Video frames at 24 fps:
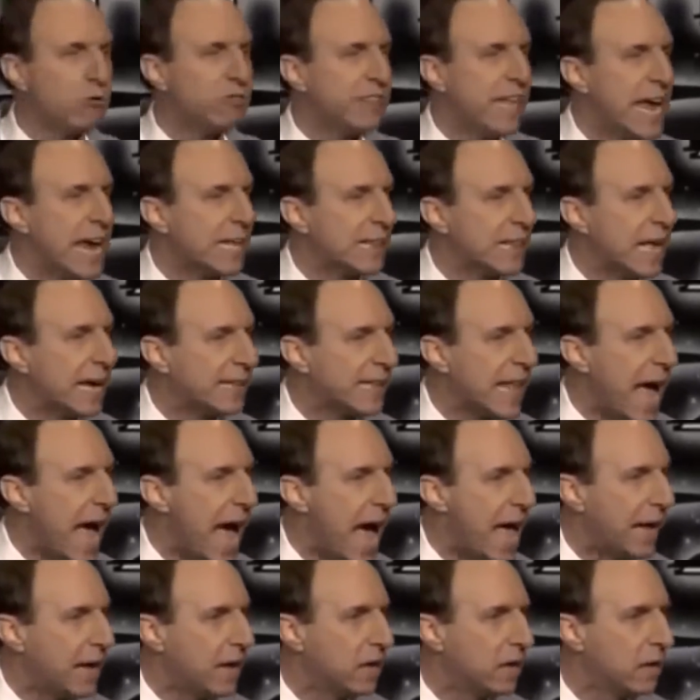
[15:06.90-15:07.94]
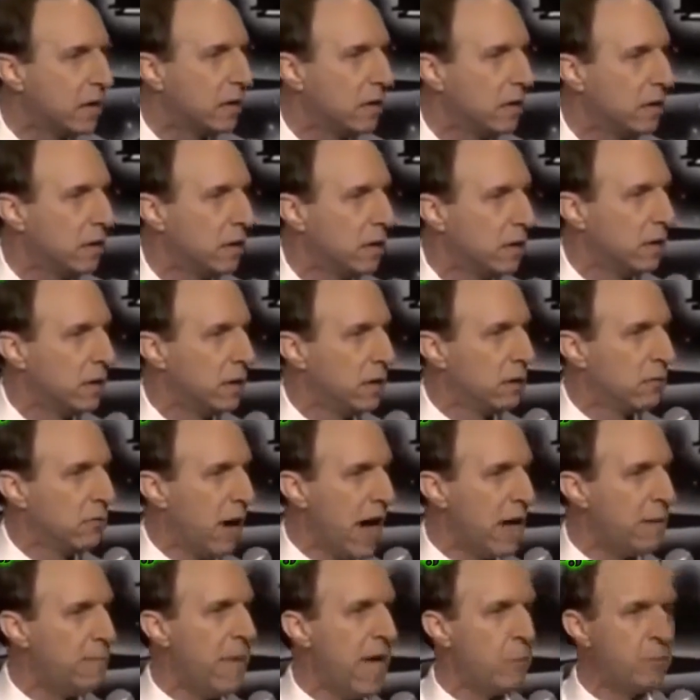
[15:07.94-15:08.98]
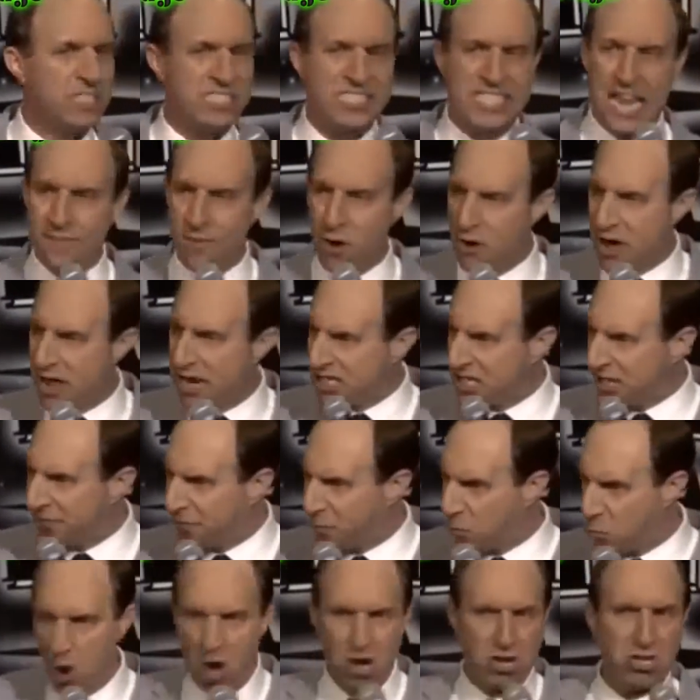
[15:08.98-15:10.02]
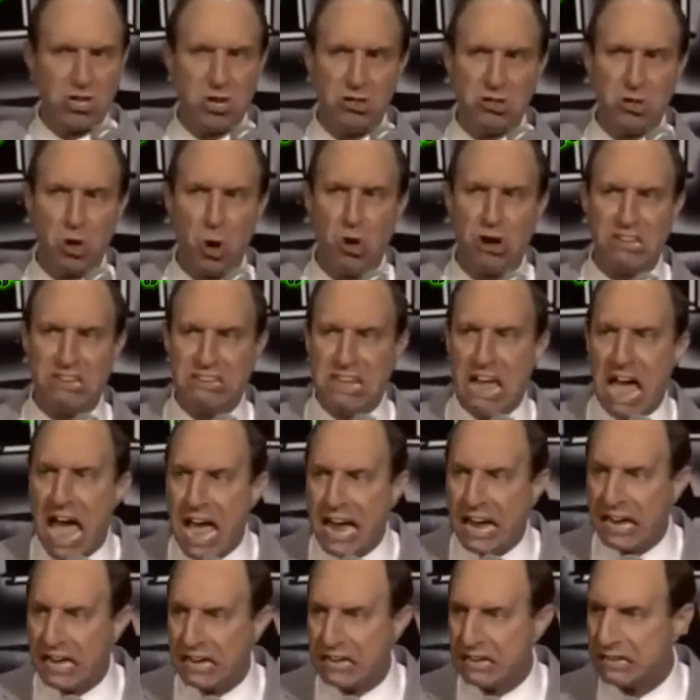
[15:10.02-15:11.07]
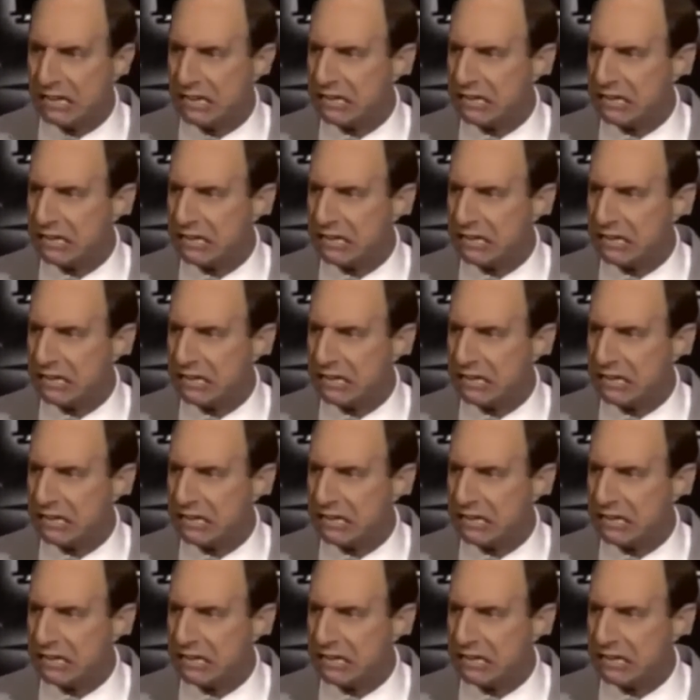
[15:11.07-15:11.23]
don't think like that. Right, men? We save our energy for one good thought a day.